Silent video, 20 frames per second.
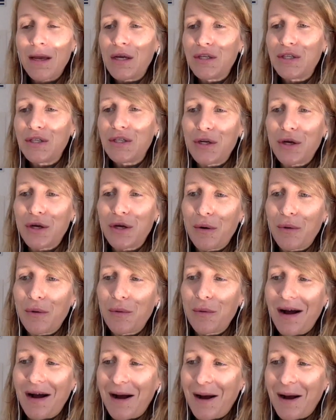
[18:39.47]

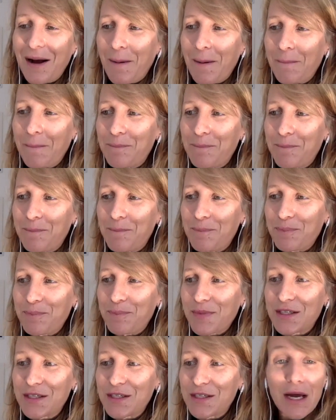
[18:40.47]

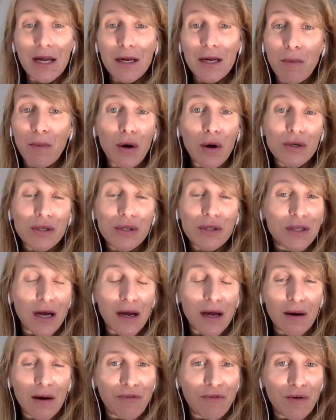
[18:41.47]
starting my own
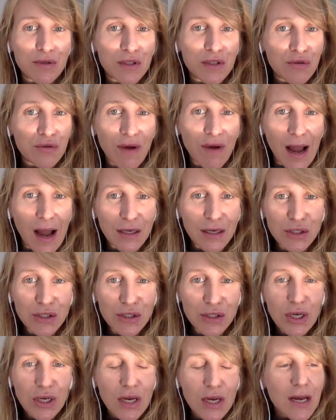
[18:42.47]
startup from
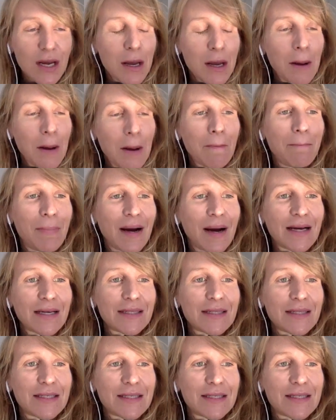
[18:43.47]
scratch.
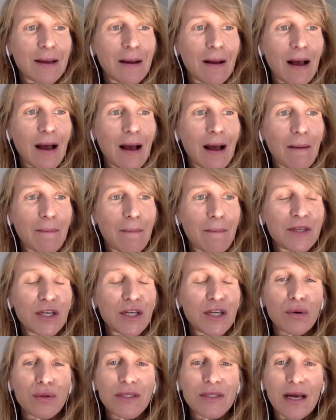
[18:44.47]
But,
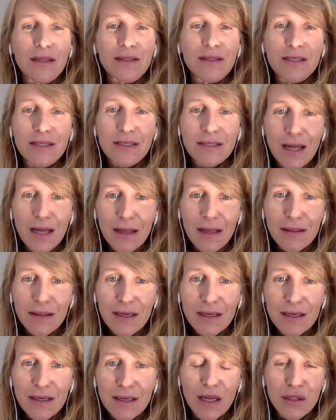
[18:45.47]
the
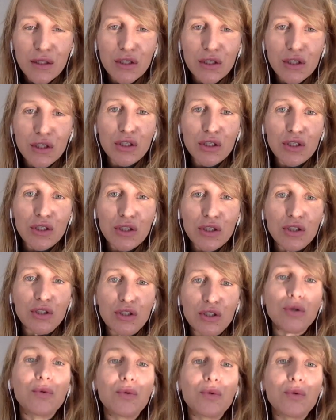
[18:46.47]
understanding that
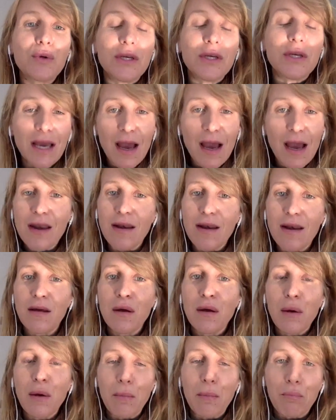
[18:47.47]
you can
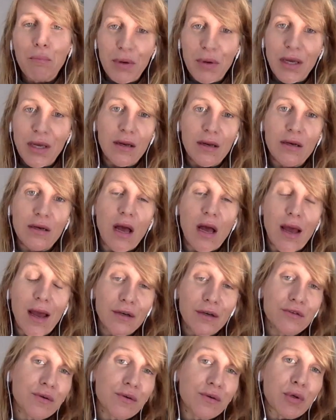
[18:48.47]
be an
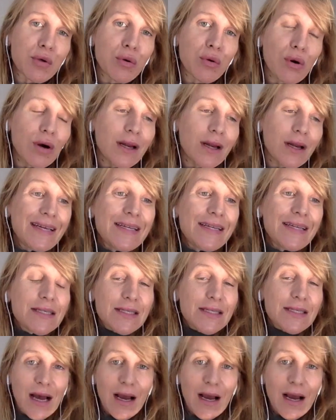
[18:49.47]
entrepreneur
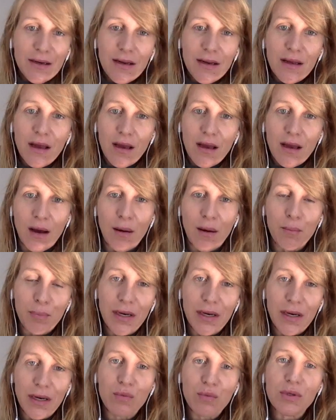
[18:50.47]
inside a
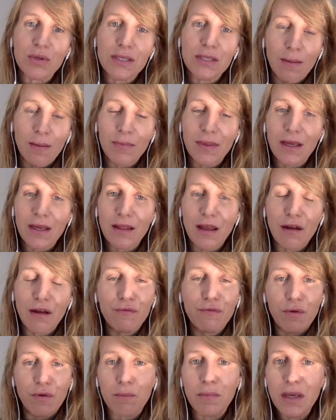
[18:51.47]
company was something
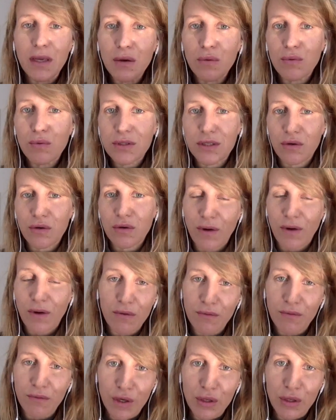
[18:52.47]
that for me was a
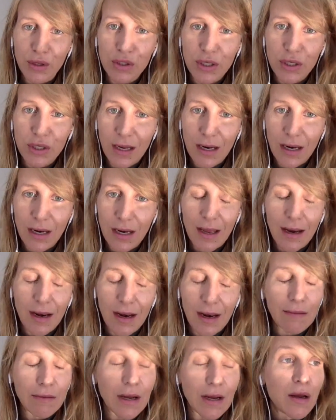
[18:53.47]
great revolution. And
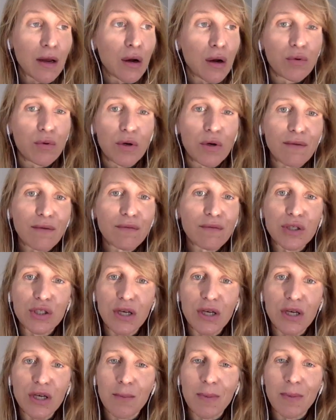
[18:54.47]
I would love to
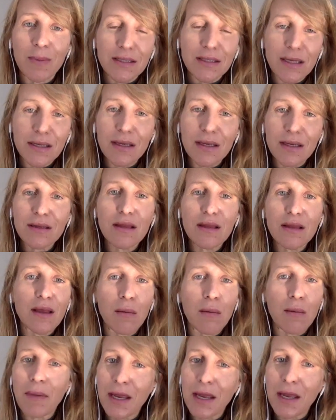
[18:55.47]
share it, because I think that
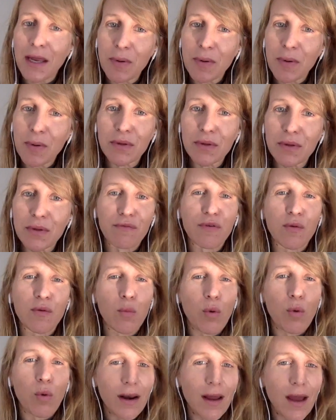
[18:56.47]
there are many people that from
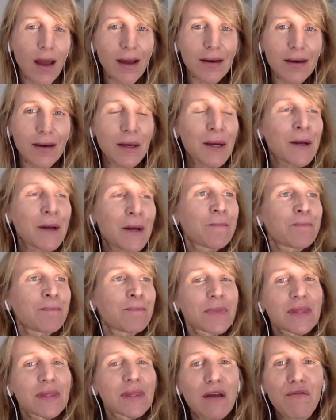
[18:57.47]
one hand,
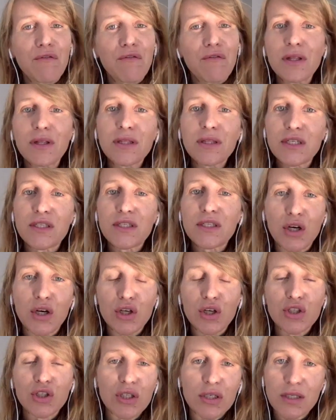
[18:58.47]
they feel this
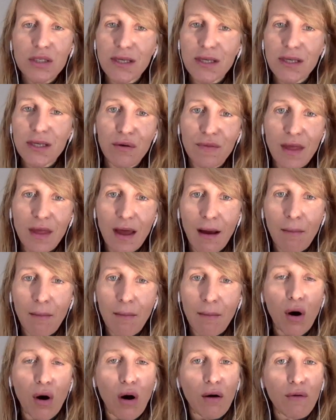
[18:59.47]
urge inside of
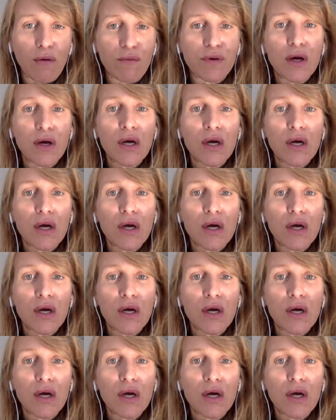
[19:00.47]
them of